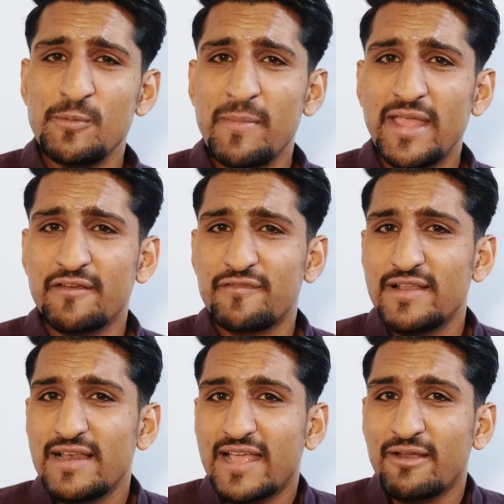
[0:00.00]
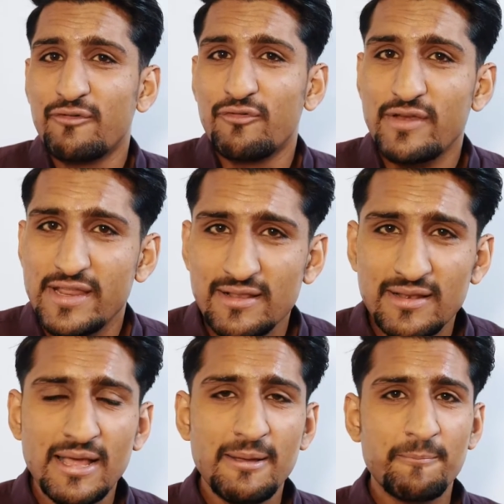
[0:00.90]
make you feel like a
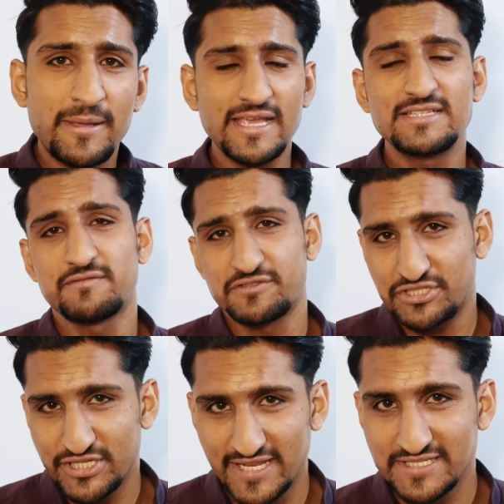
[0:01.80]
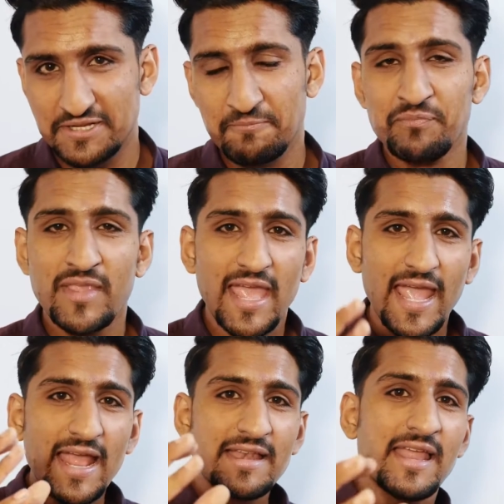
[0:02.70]
real piece of shit.
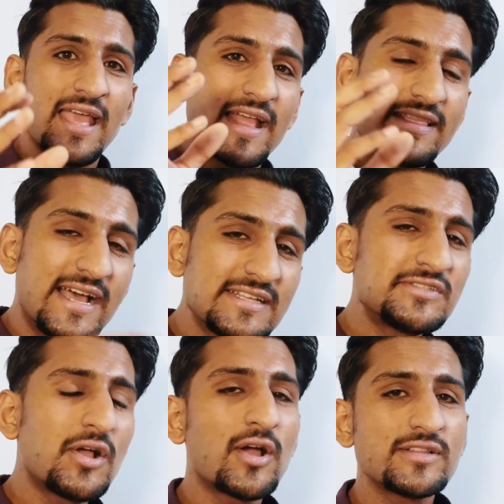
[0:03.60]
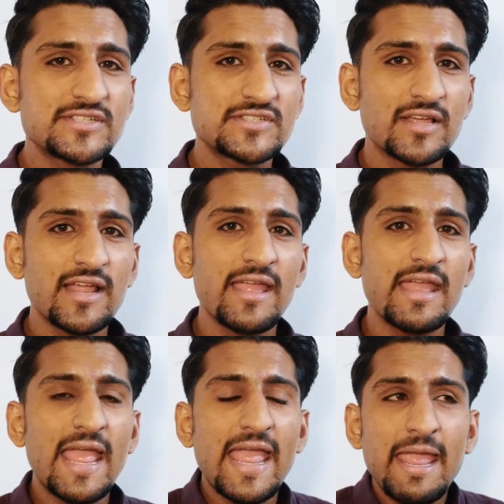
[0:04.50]
And that's not just gonna
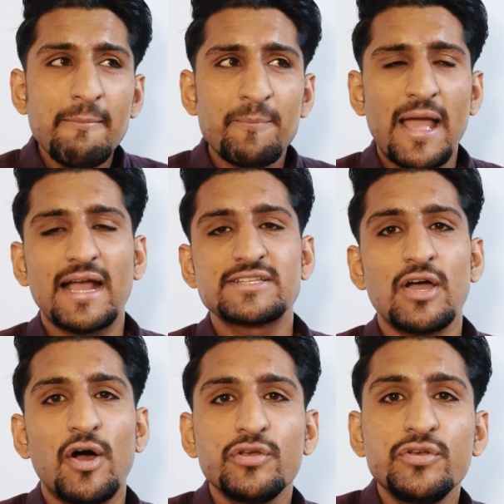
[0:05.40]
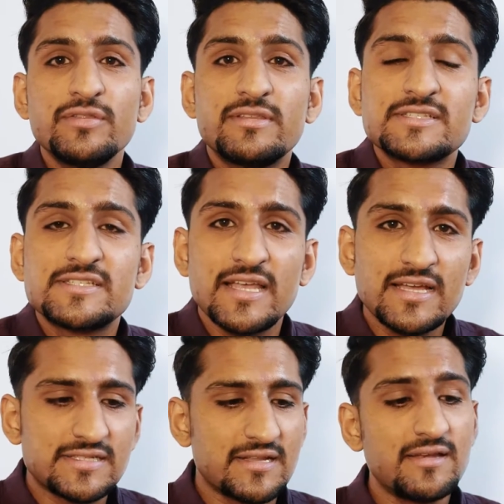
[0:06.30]
impact on the
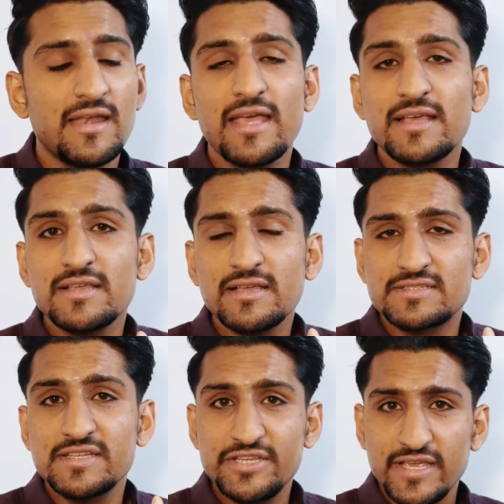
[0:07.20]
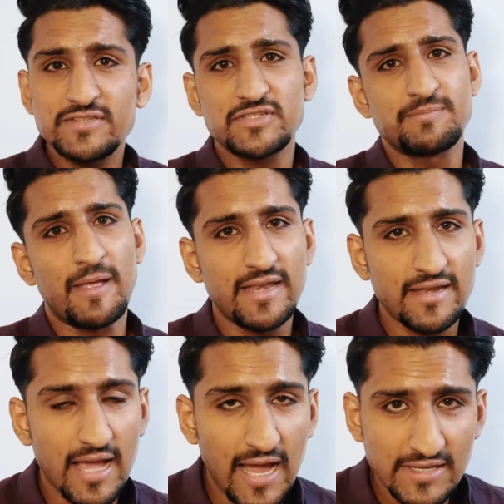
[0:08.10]
certain years you spend
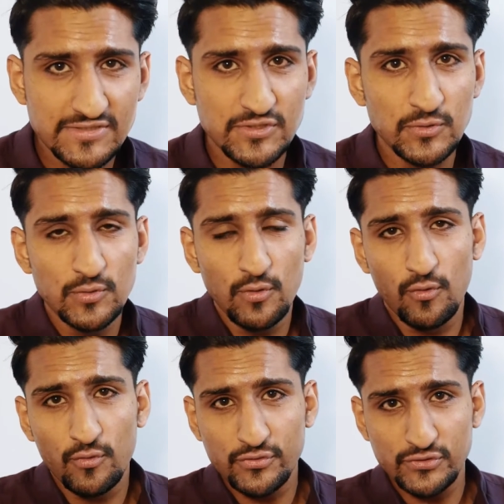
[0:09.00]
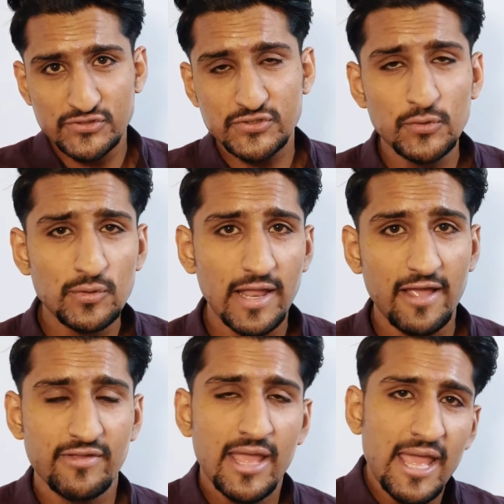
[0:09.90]
in high school or your school
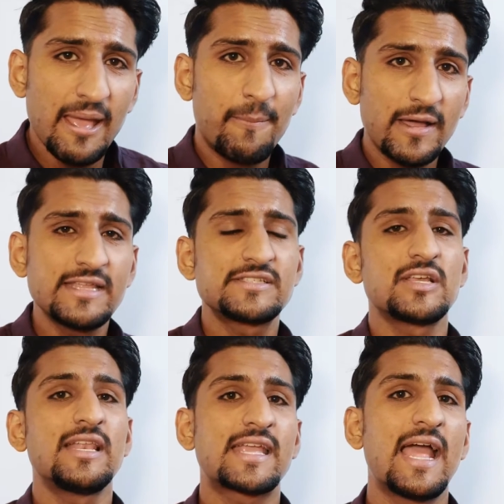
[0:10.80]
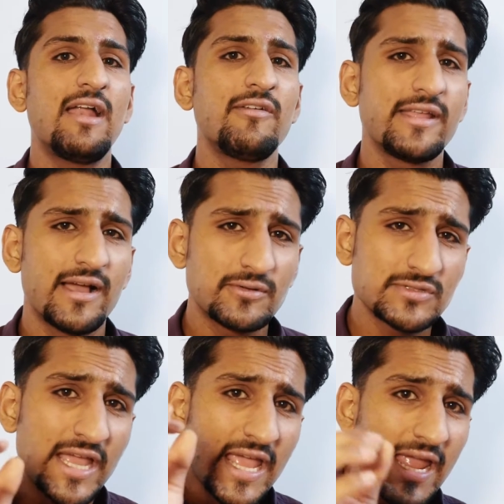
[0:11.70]
life, but it's gonna carry
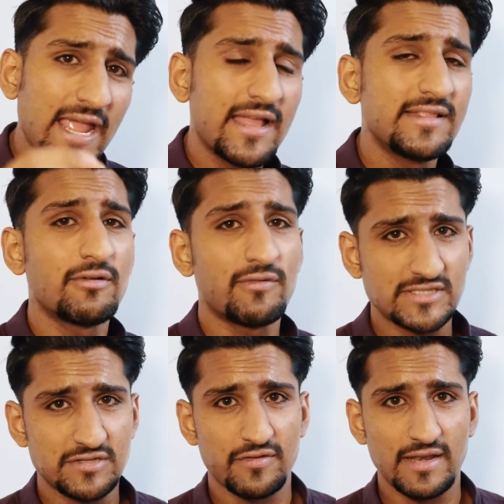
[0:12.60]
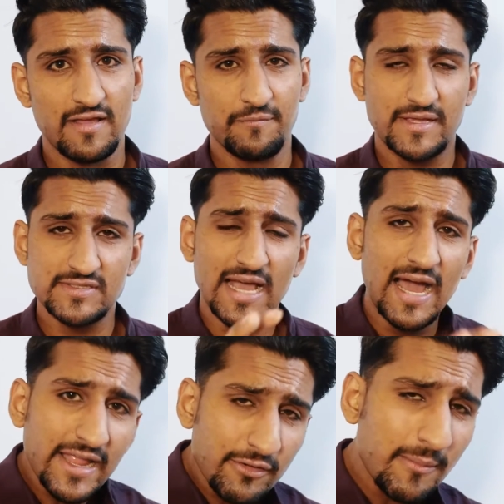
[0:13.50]
out in the rest of your life. Because
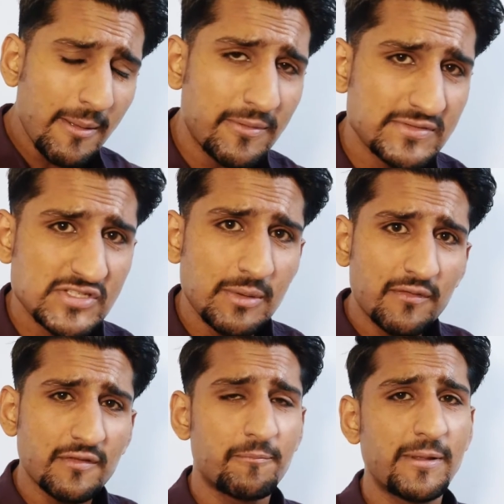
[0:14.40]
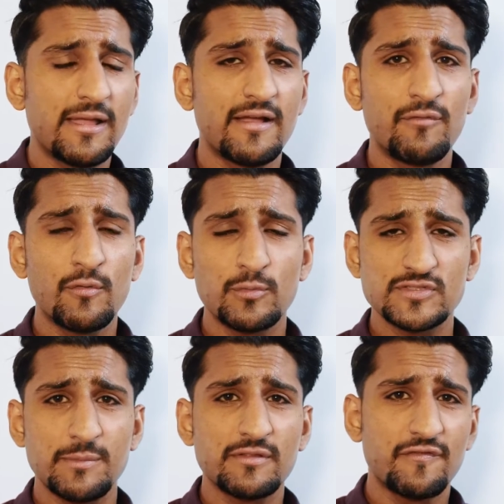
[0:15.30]
I remember some of
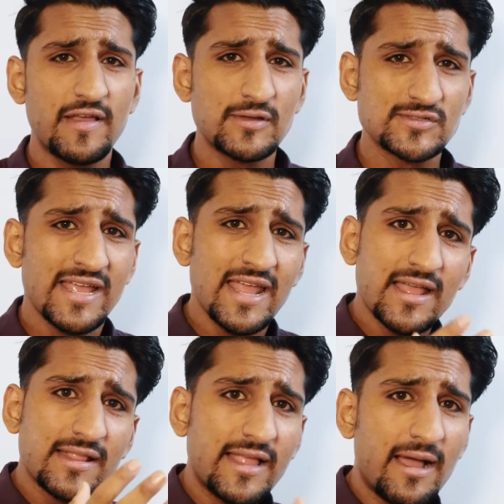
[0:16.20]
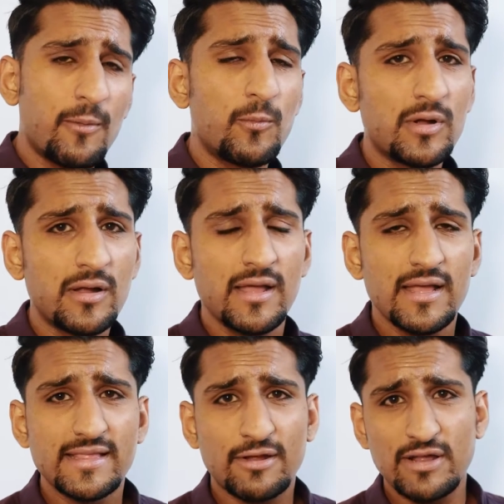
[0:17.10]
the fellows
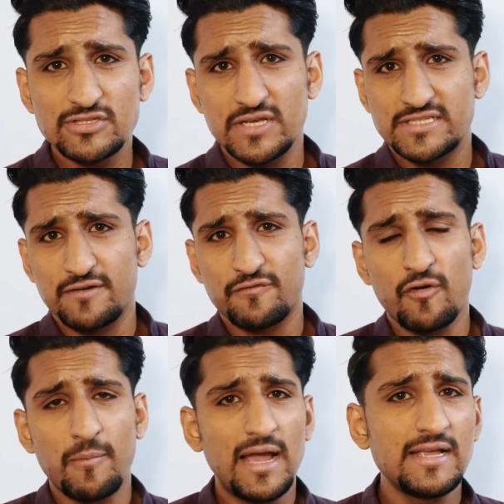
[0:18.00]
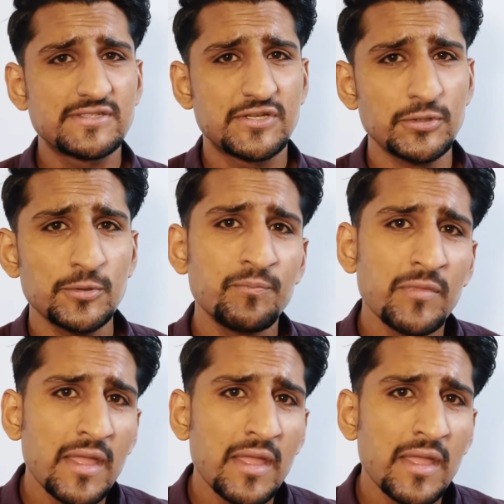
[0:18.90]
that graduated from high school